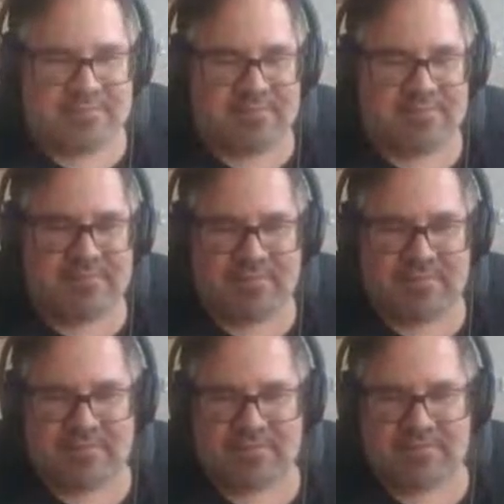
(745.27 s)

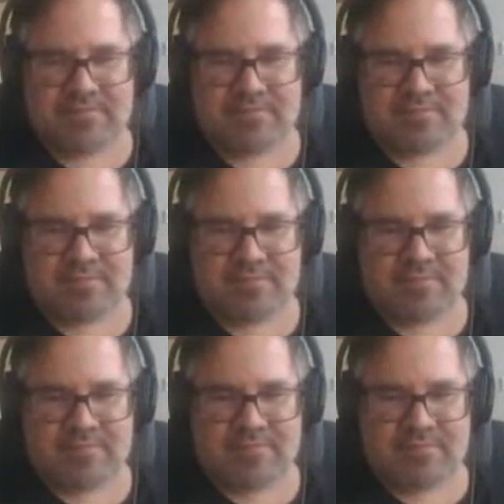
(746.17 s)

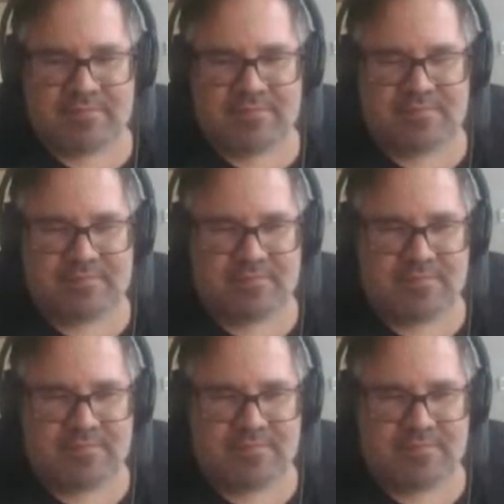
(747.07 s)
No words are spoken by the person on screen.